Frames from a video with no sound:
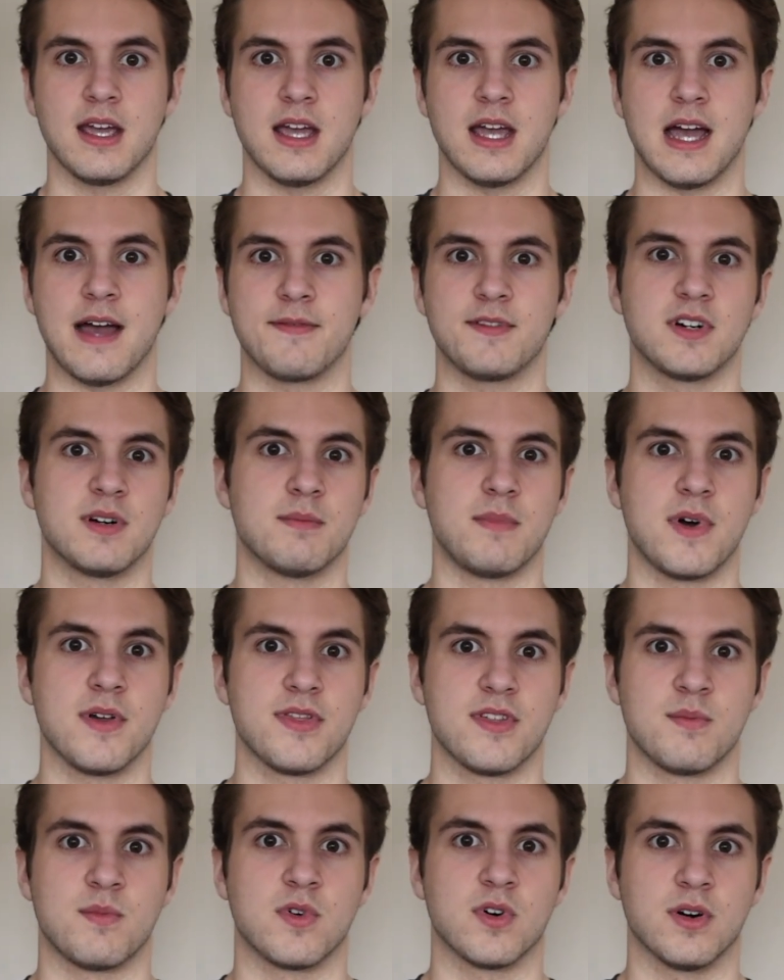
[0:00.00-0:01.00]
After a
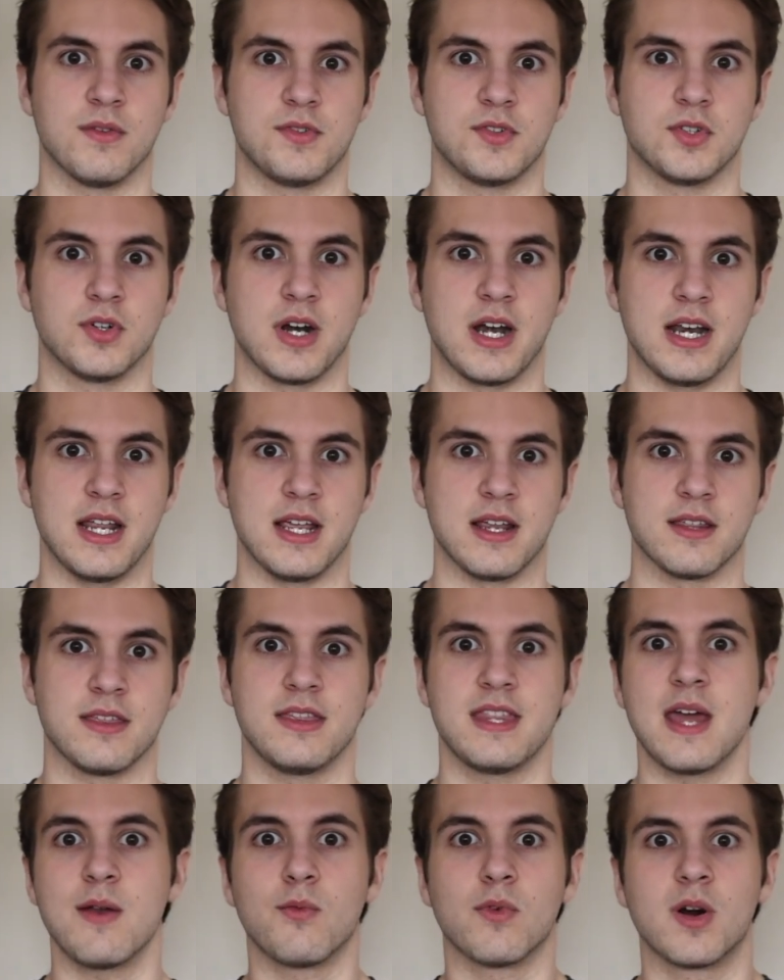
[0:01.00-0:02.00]
month or more of
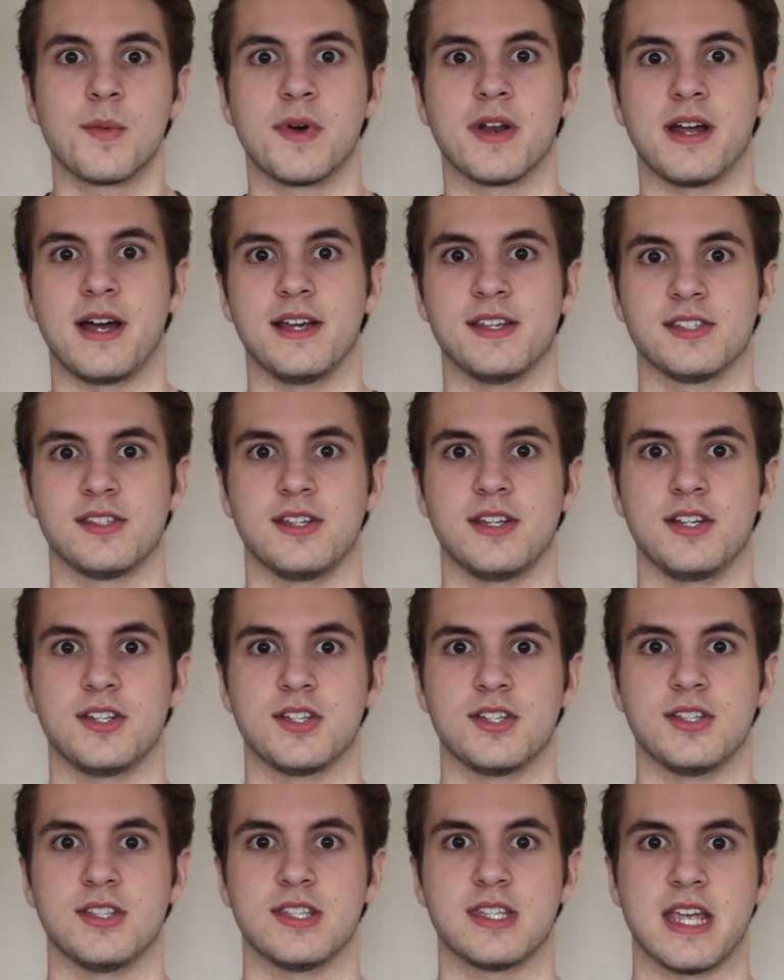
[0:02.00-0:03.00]
training, then worry about
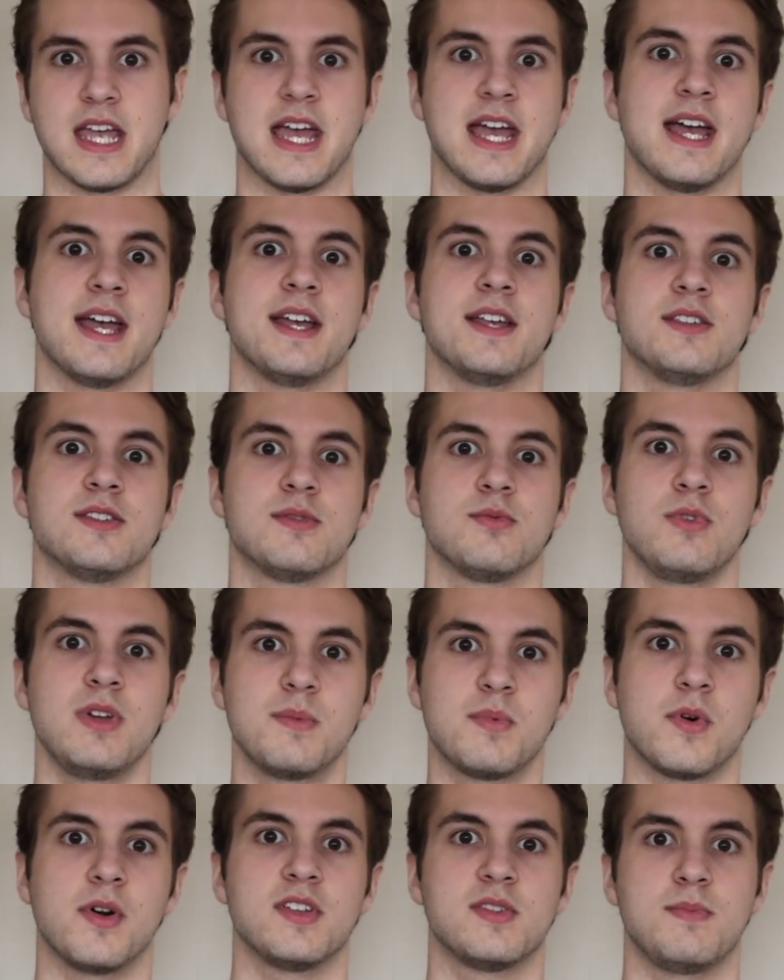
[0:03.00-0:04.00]
isolations, as
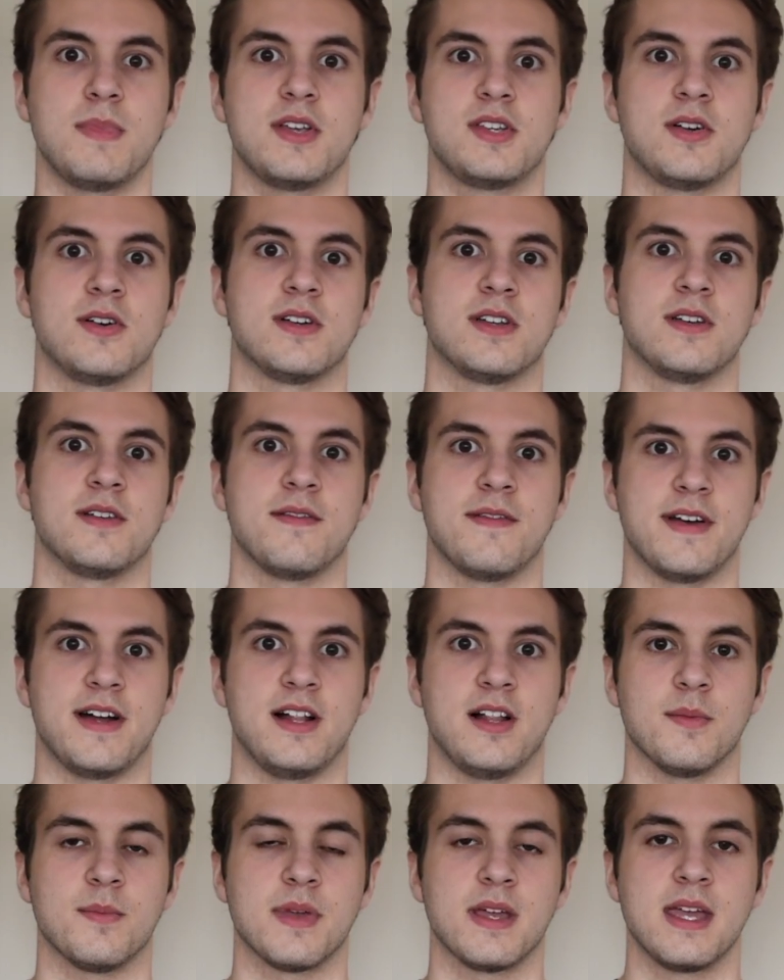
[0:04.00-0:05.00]
weak points may start to
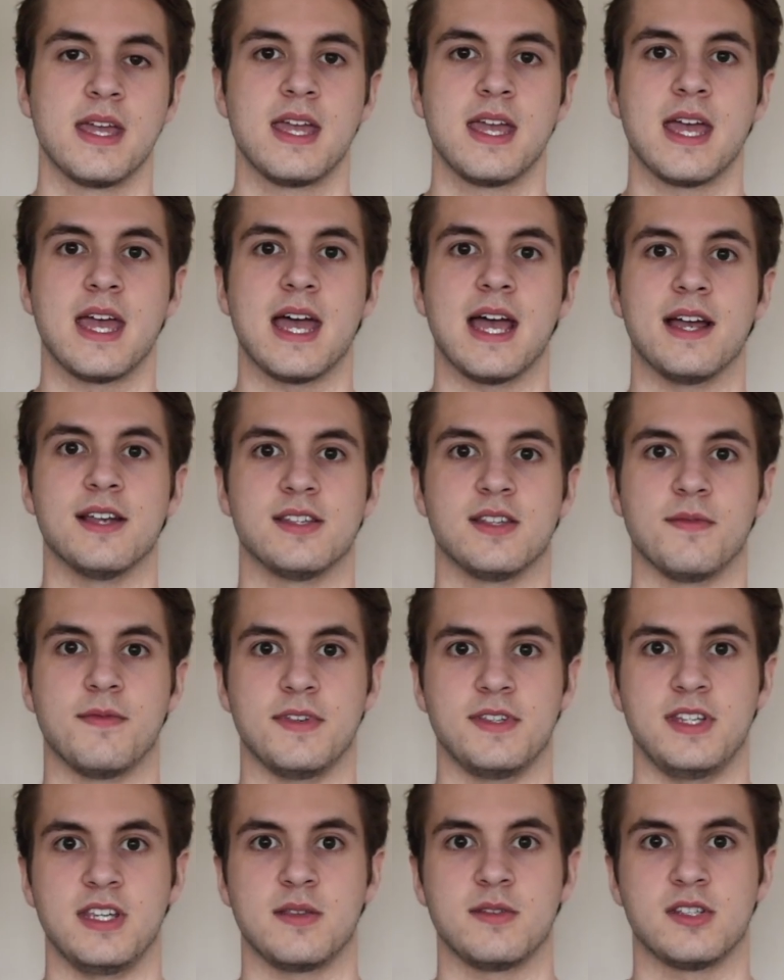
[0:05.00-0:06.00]
develop as the
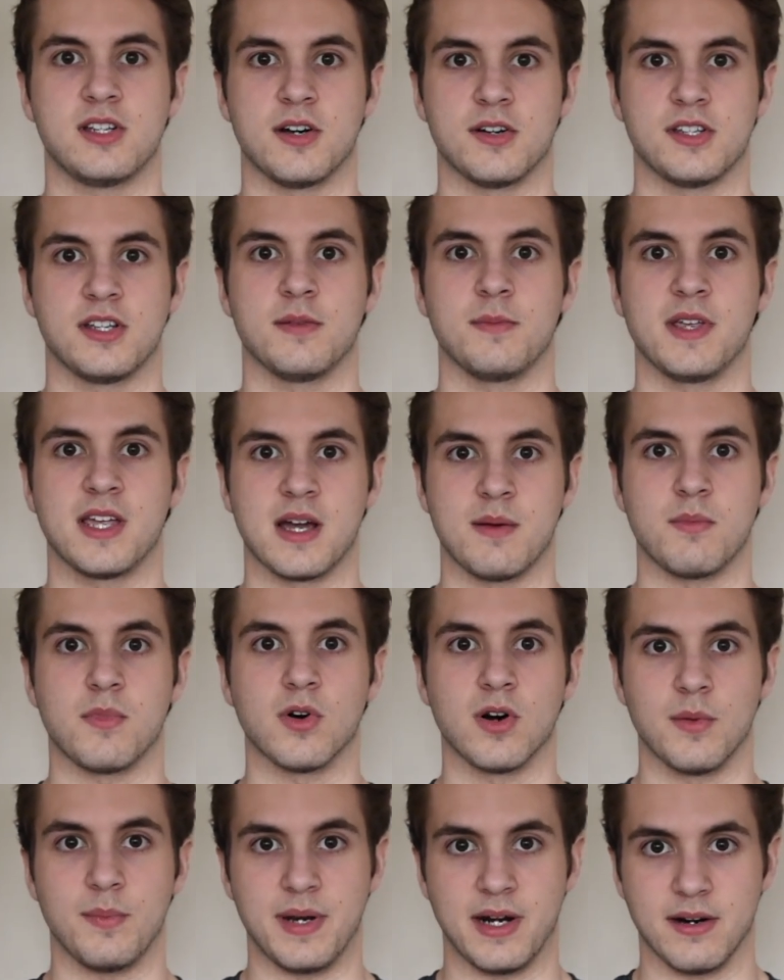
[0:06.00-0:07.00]
physique starts to become
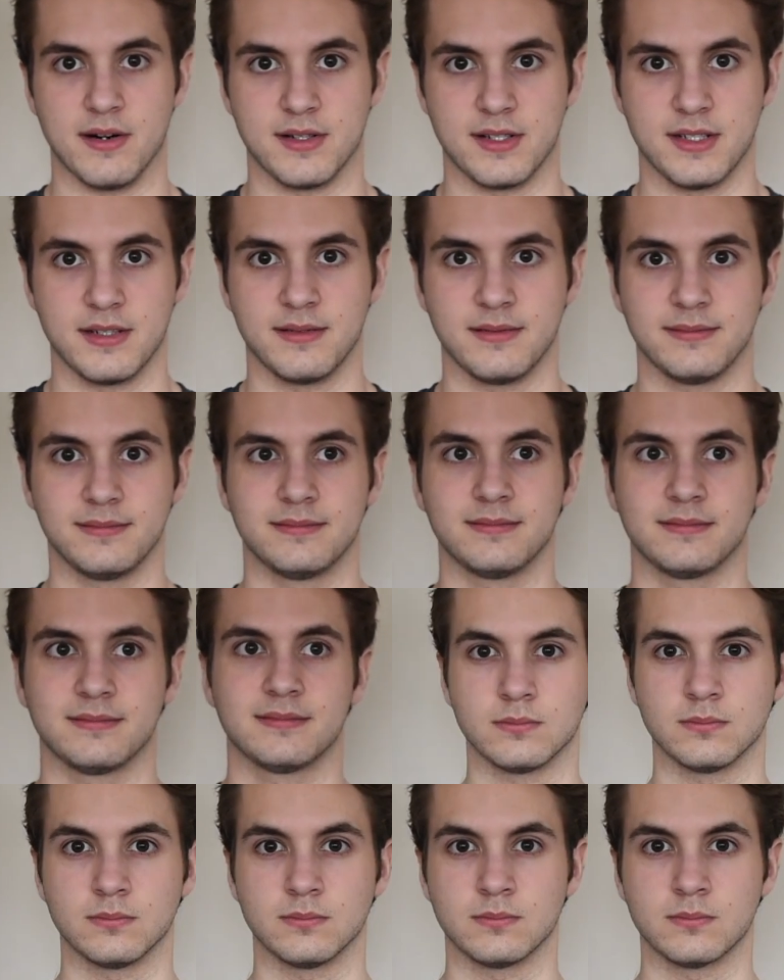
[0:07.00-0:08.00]
more apparent.
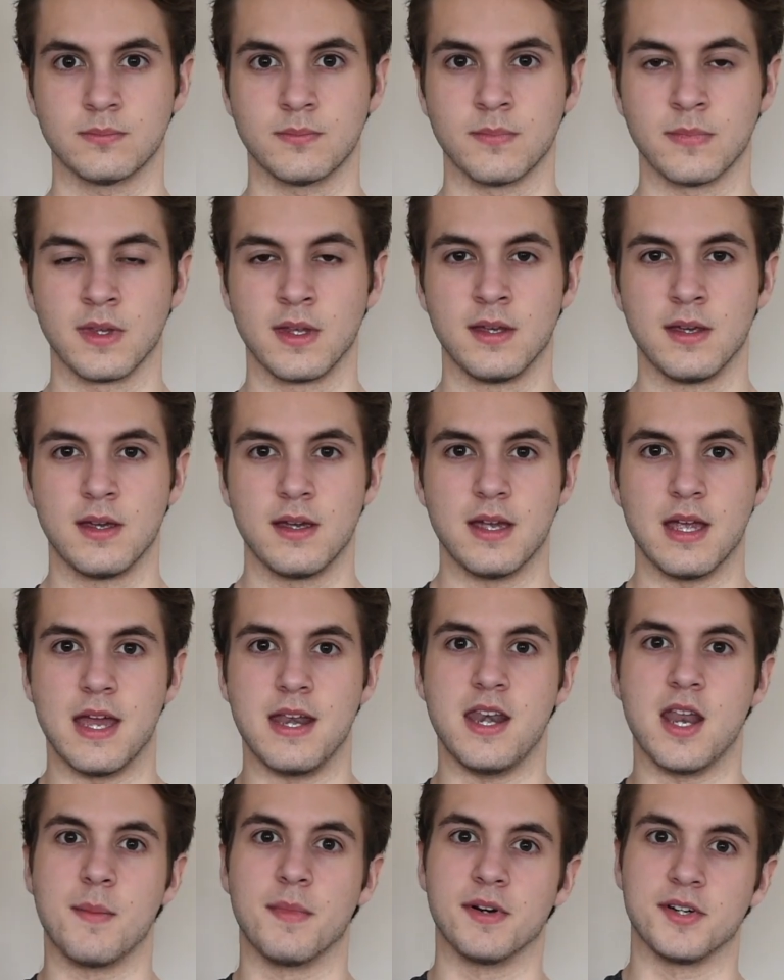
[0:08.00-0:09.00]

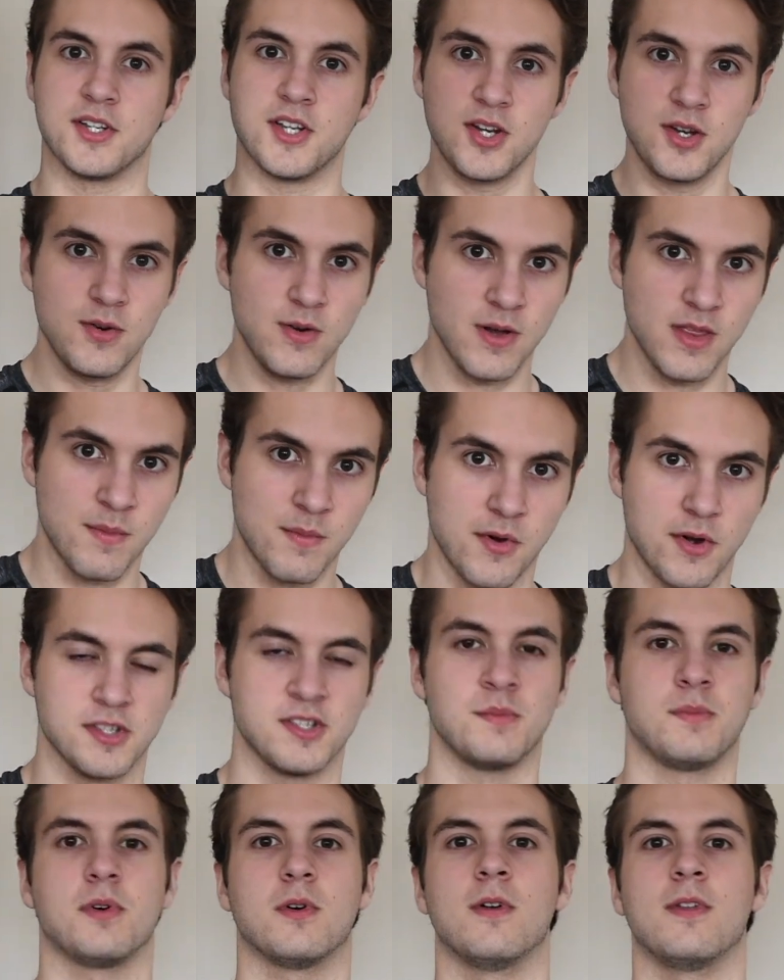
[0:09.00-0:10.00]
And number 2 on the
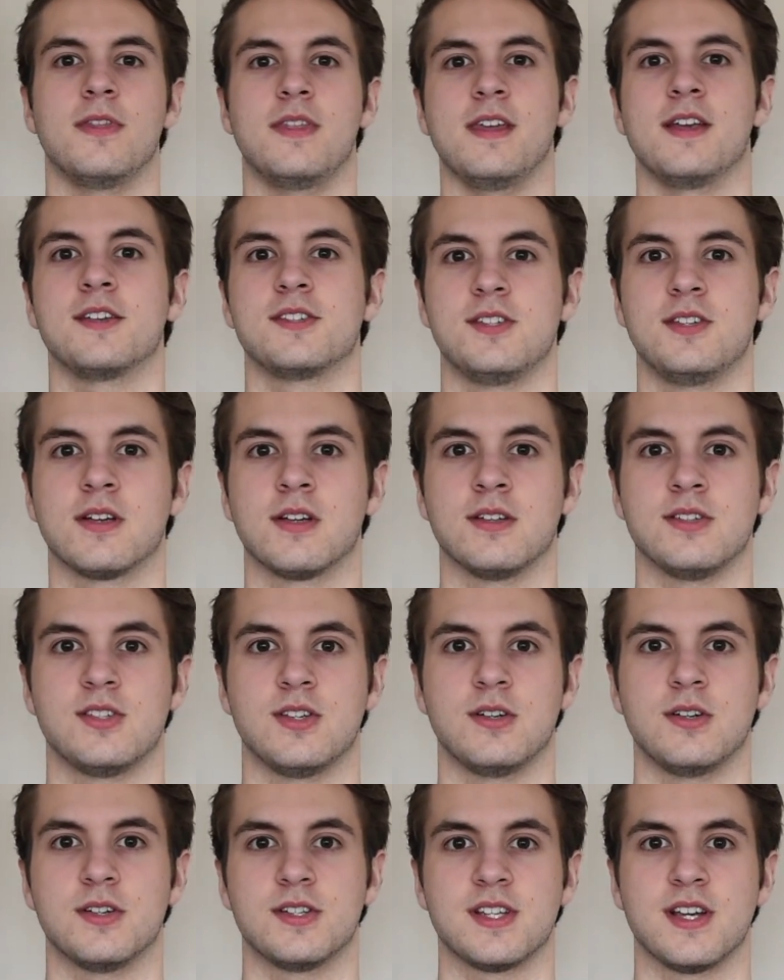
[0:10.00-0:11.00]
most important things to
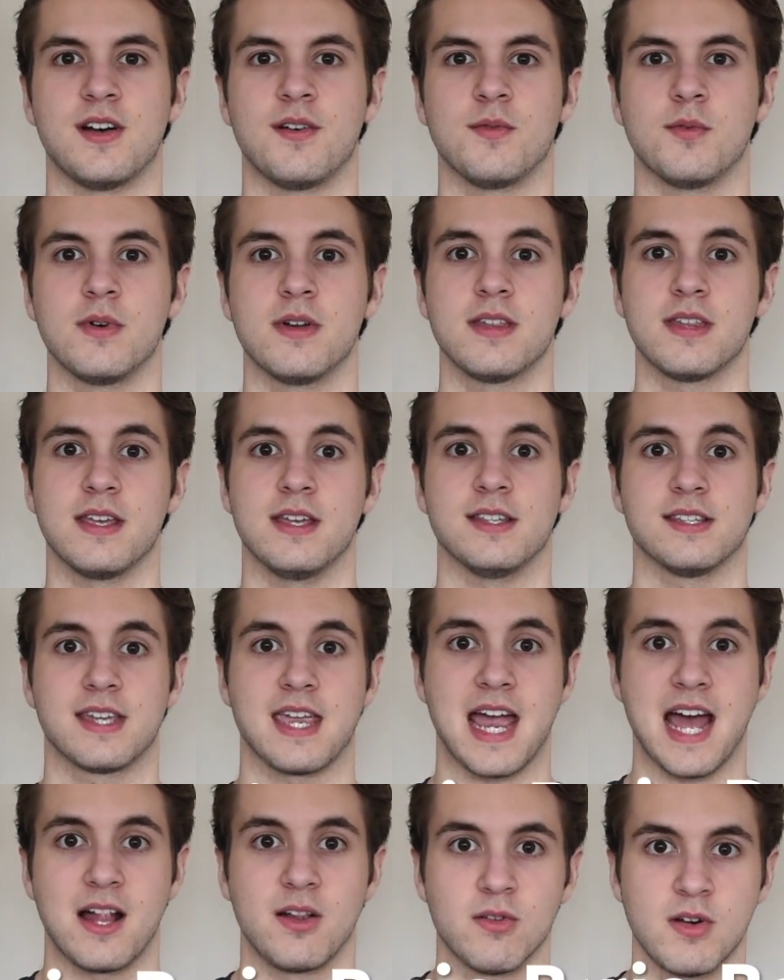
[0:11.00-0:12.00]
concern yourself with is
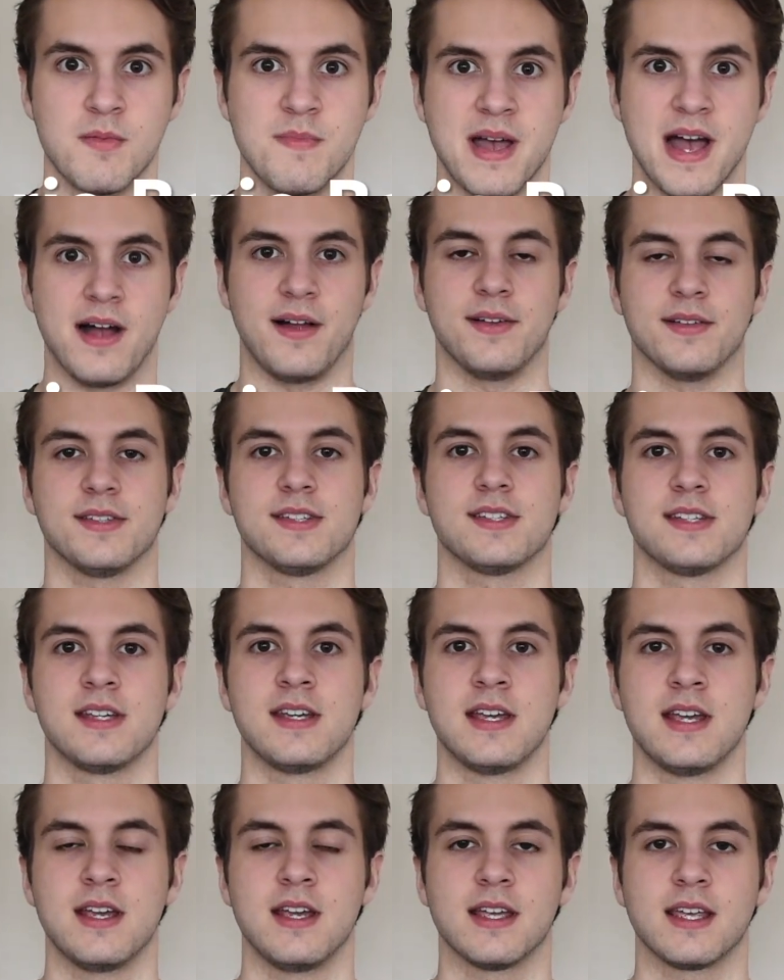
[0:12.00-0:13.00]
calorie balance.